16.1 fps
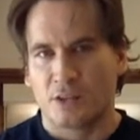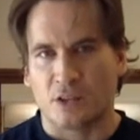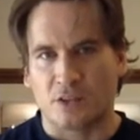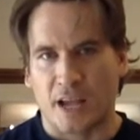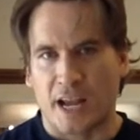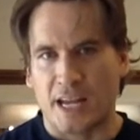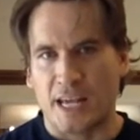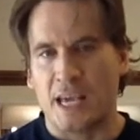
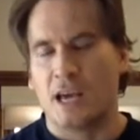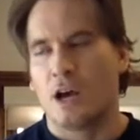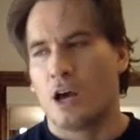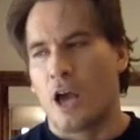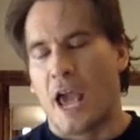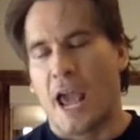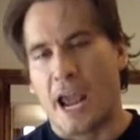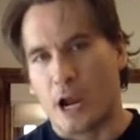since any
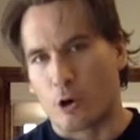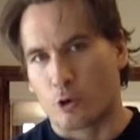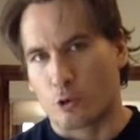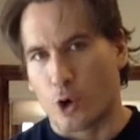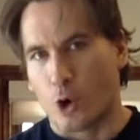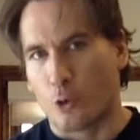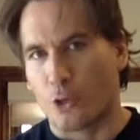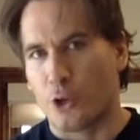hair
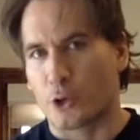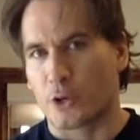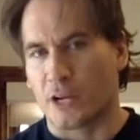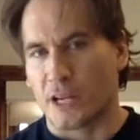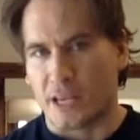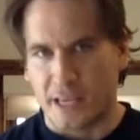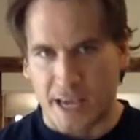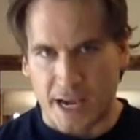growth you're
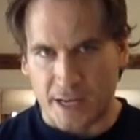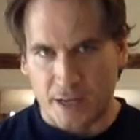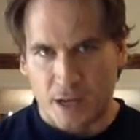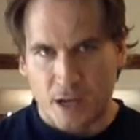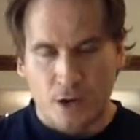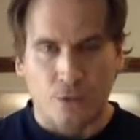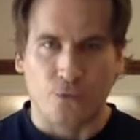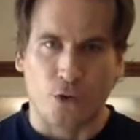going to
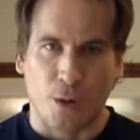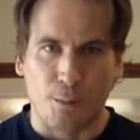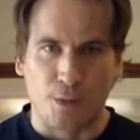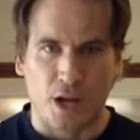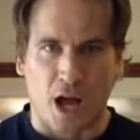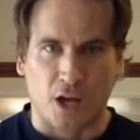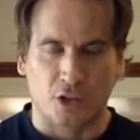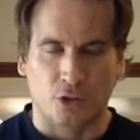get
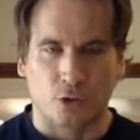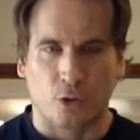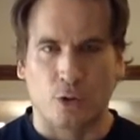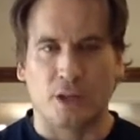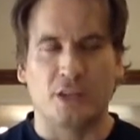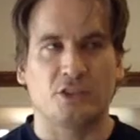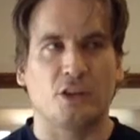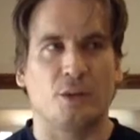from
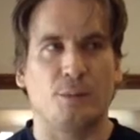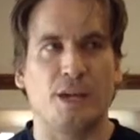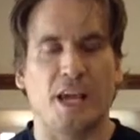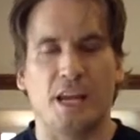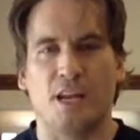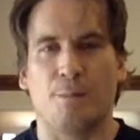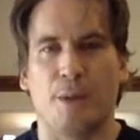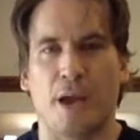minoxidil is going to be
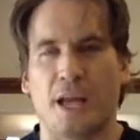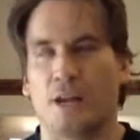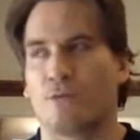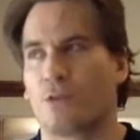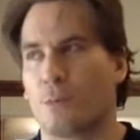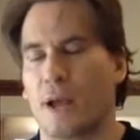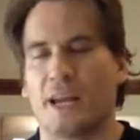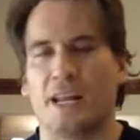
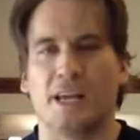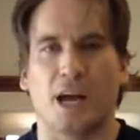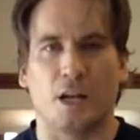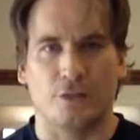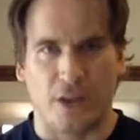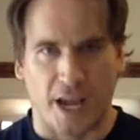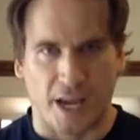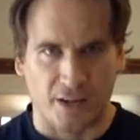independent from any
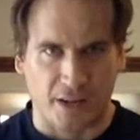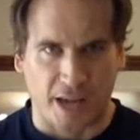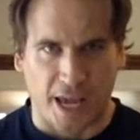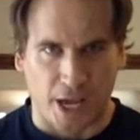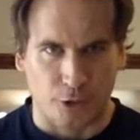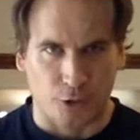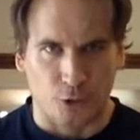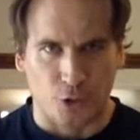kind of
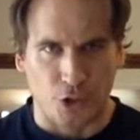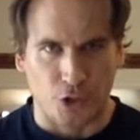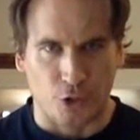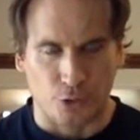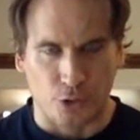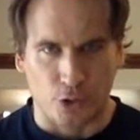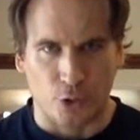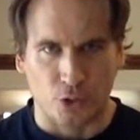anti-androgen
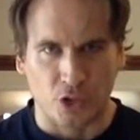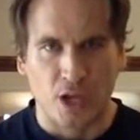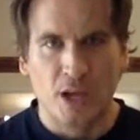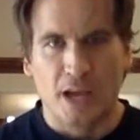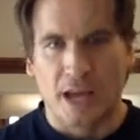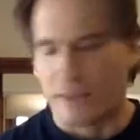you use.